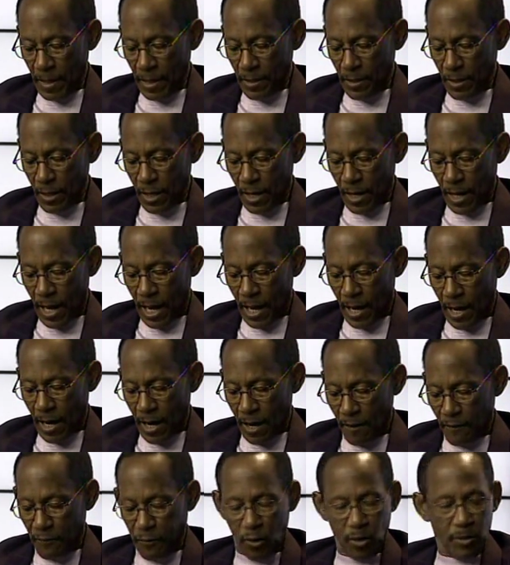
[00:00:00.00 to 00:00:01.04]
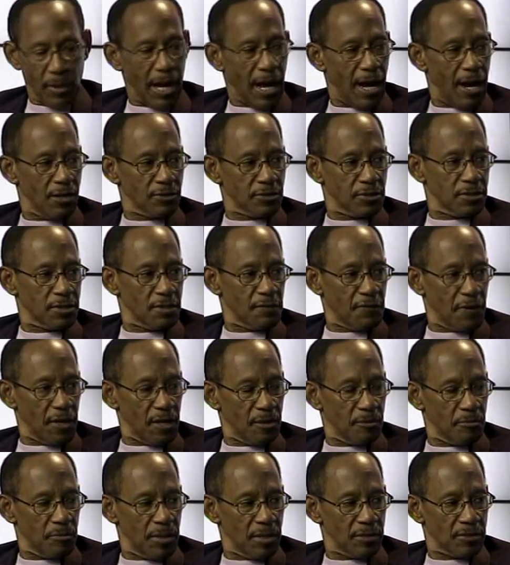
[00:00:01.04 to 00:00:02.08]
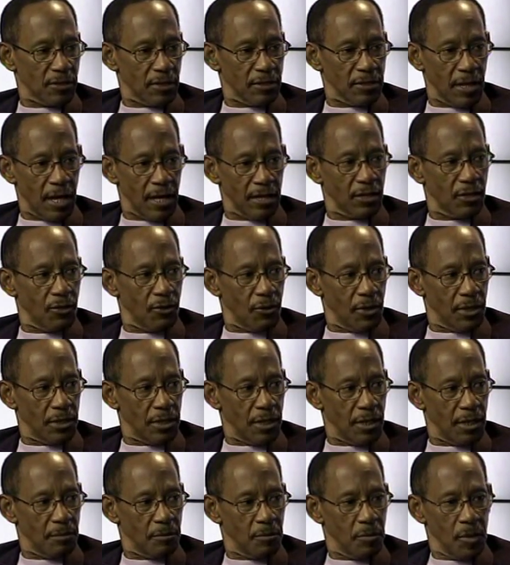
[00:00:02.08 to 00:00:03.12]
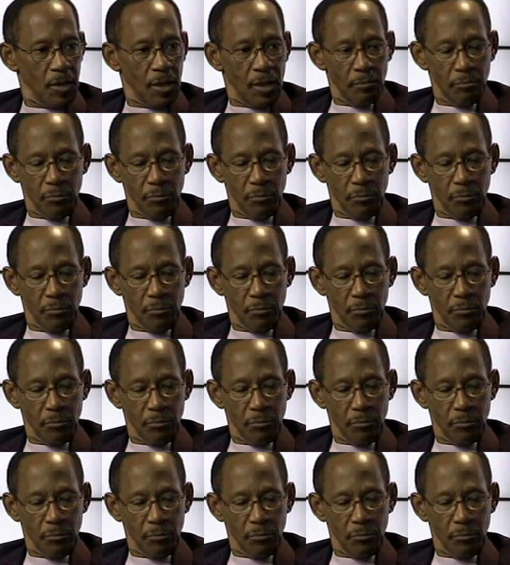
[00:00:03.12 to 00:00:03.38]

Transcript: mm-hmm. affordable housing developments are not going up